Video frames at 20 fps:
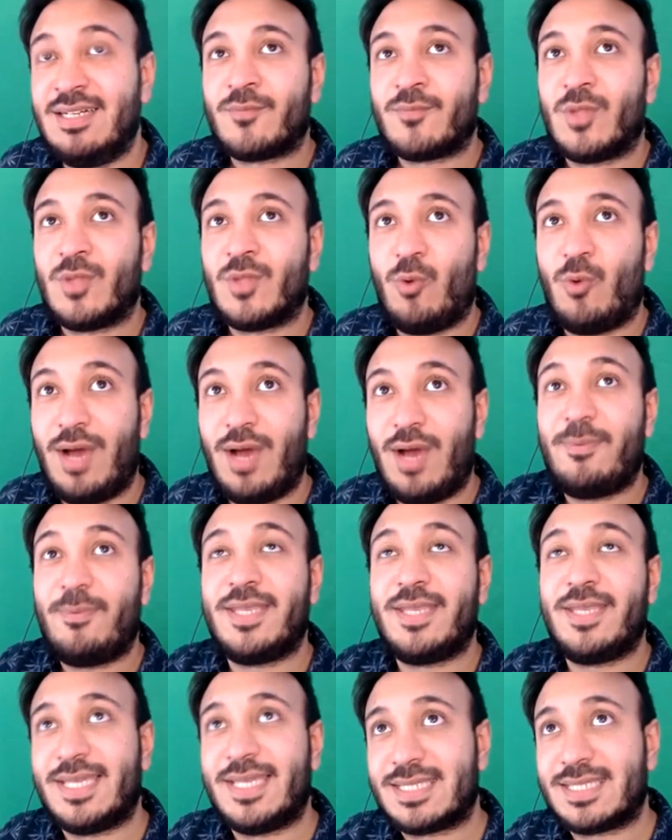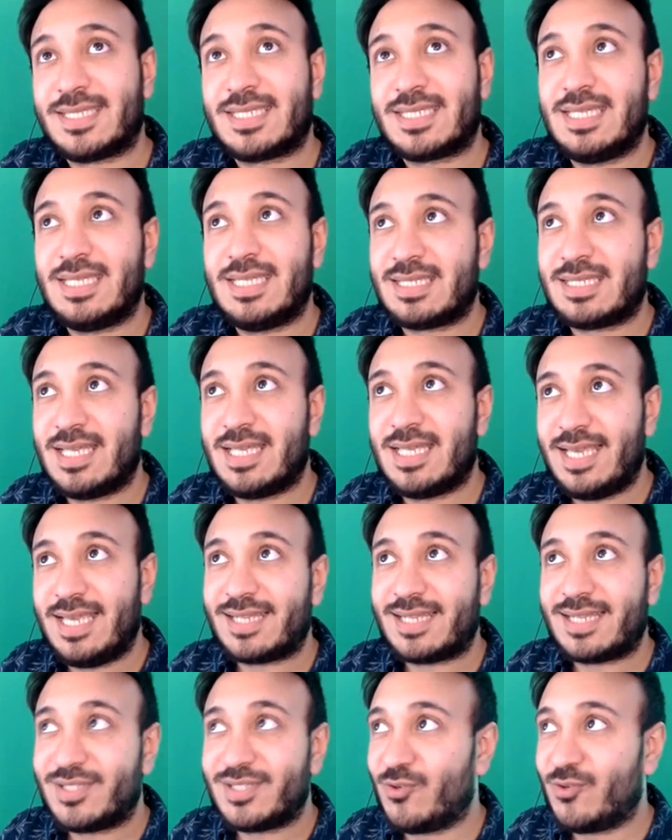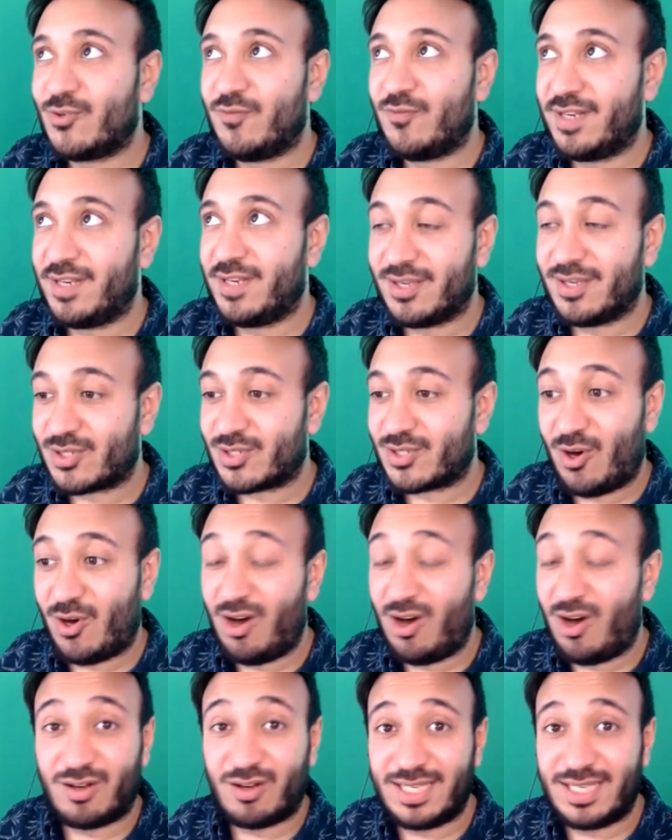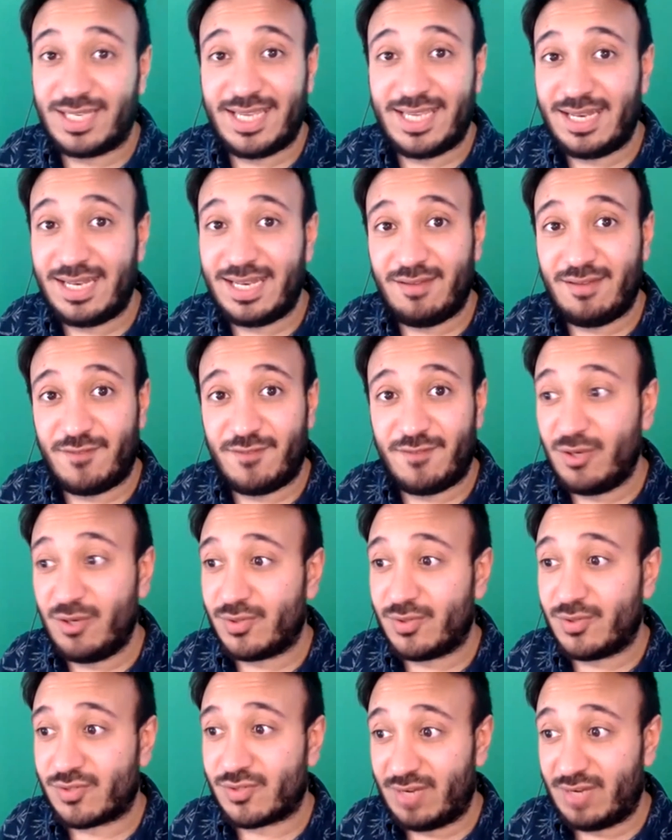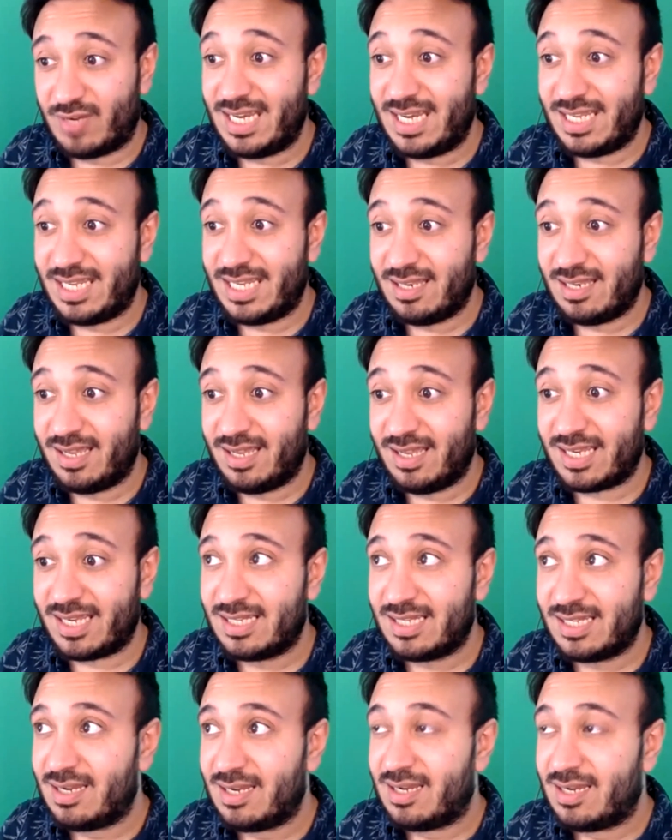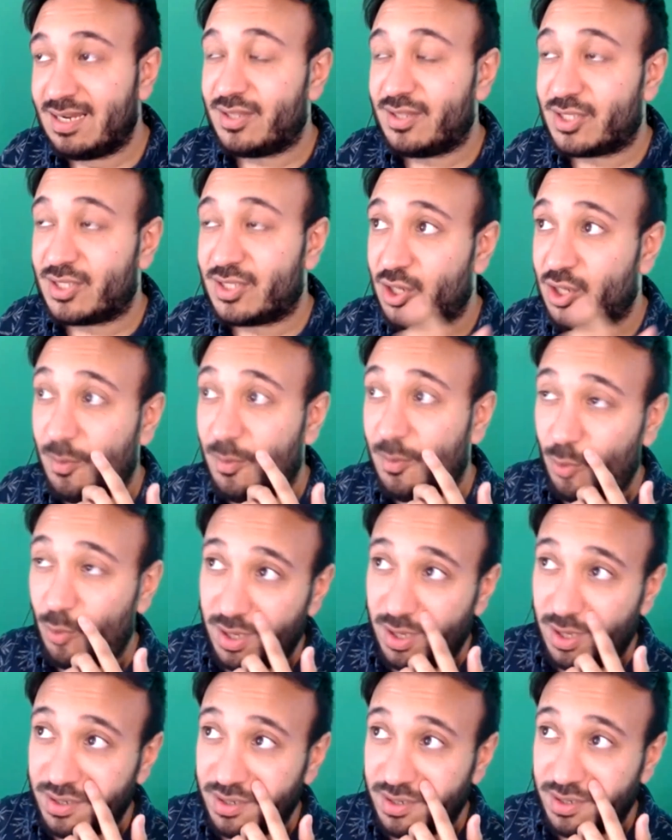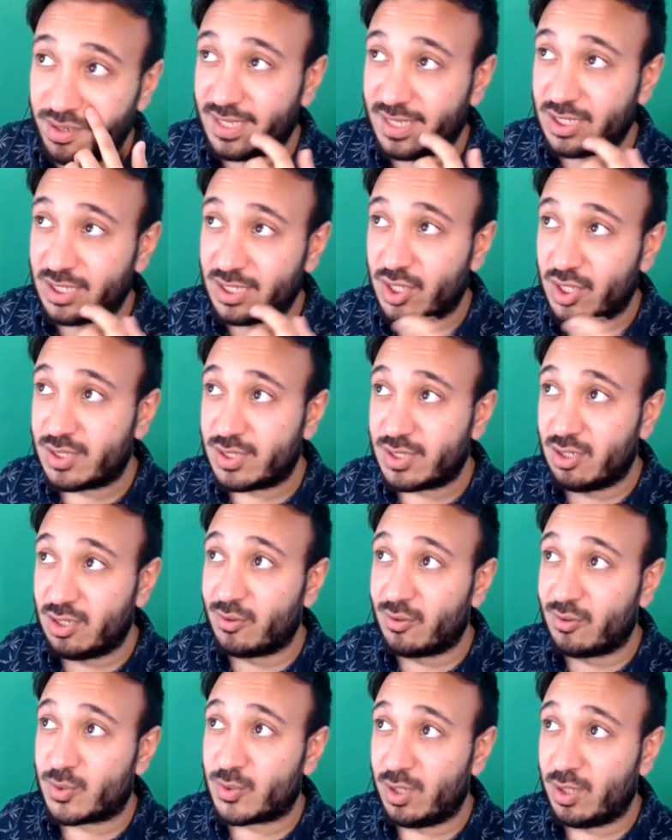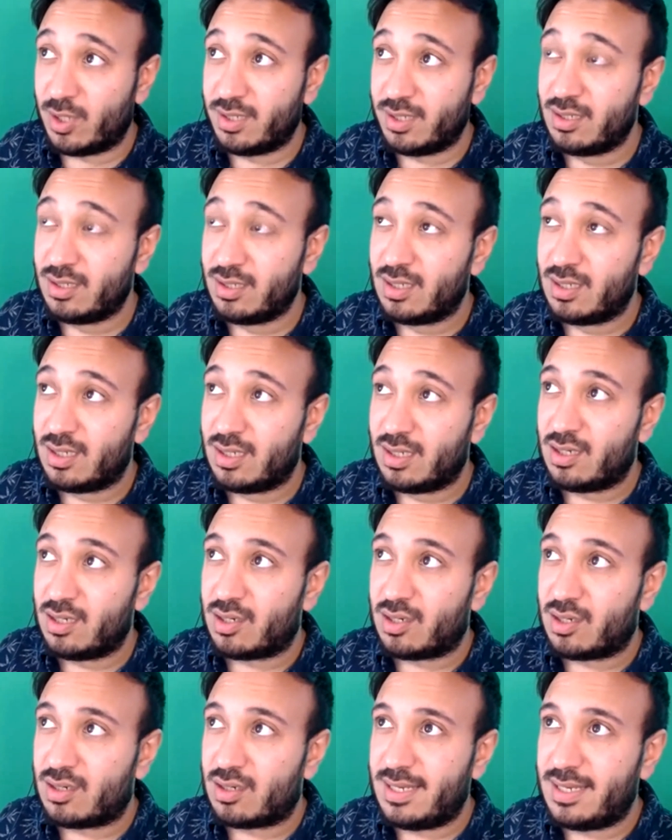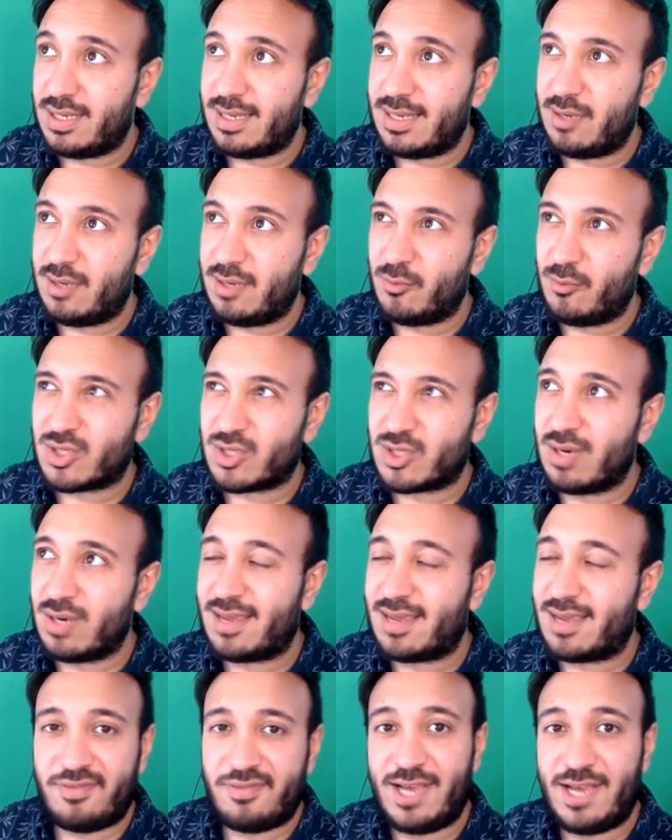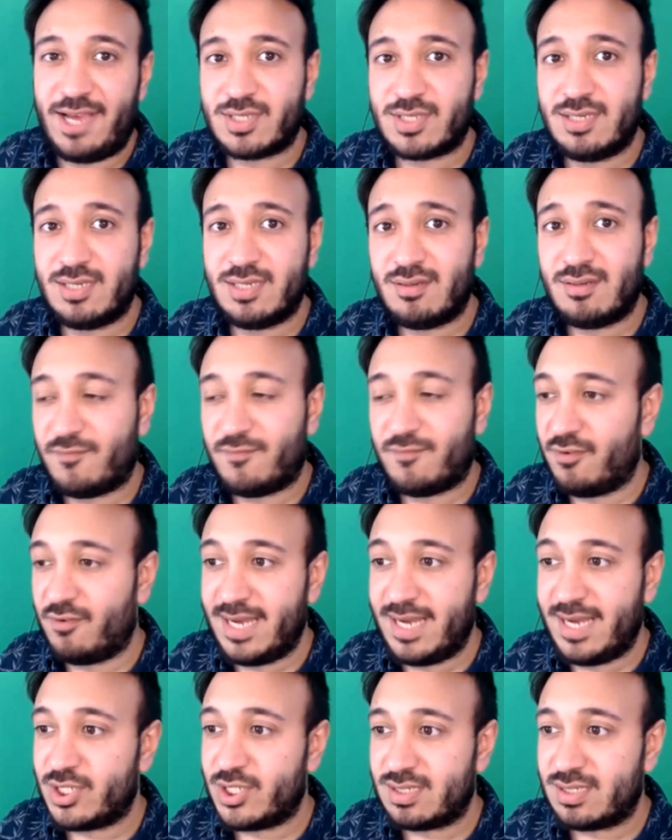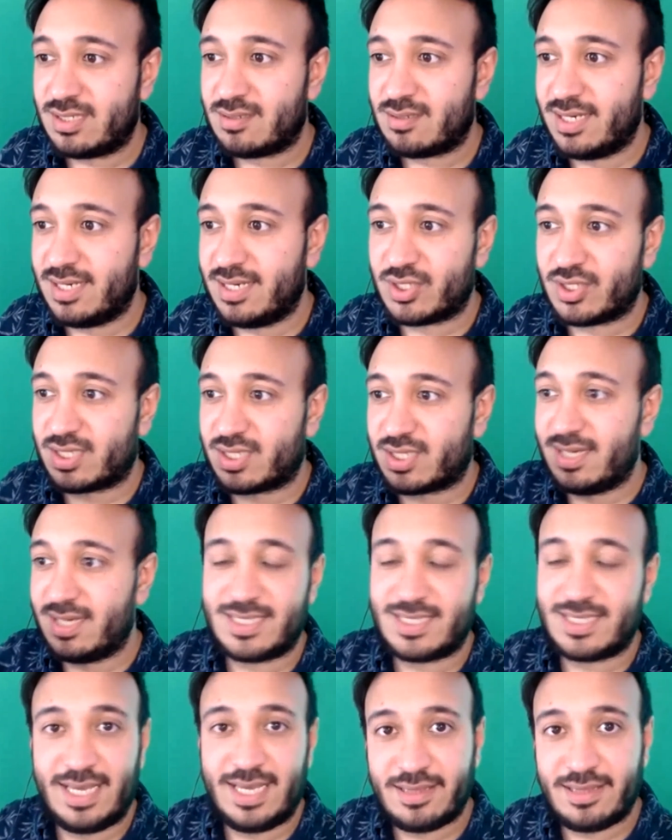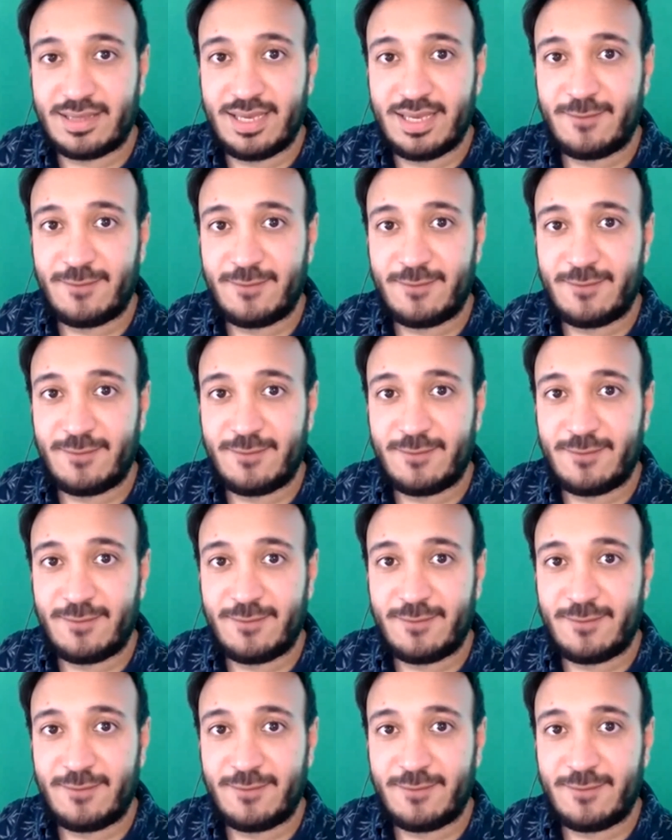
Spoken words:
What happened is that the acting school videos got hardly any views, really. Like the top one, I think Josie Long's one, it was on like 1,000 for ages, and it just kind of stayed there.